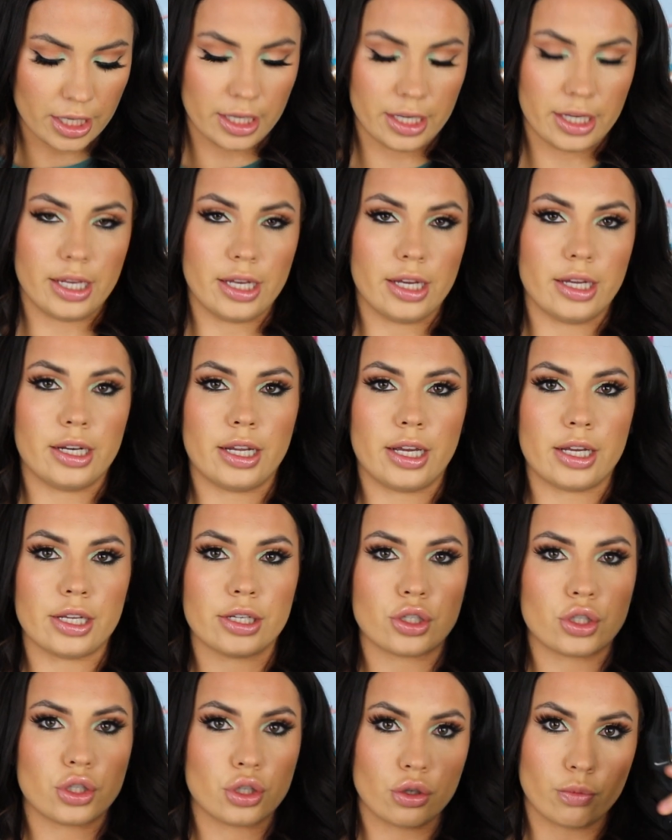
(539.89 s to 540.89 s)
And it
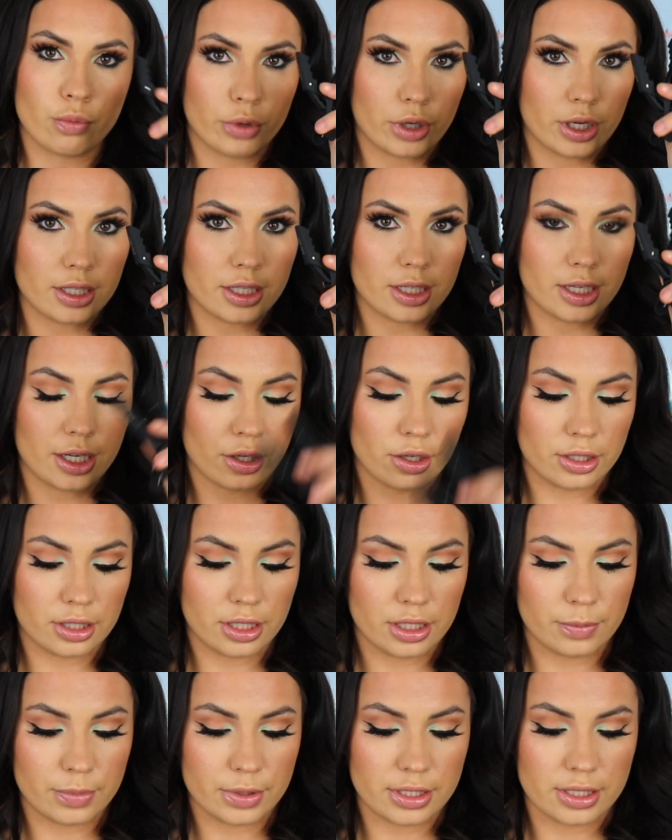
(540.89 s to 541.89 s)
has 2 branded hair
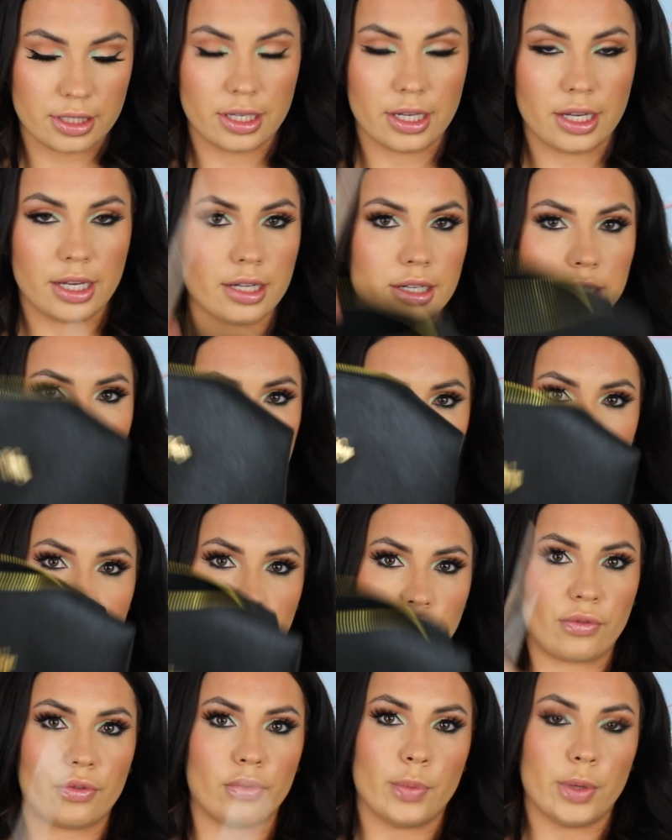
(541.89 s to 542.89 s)
clips and a little
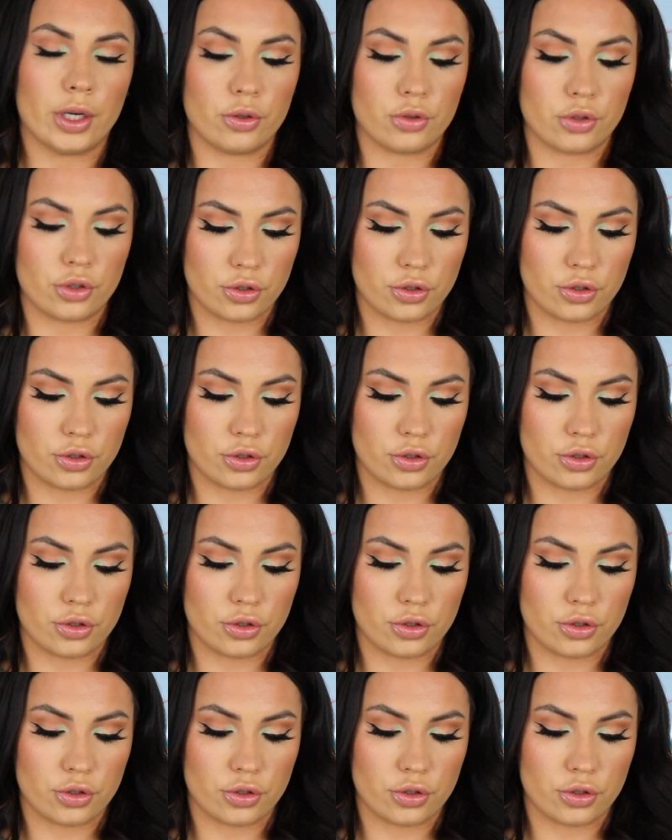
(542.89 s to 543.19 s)
travel pouch.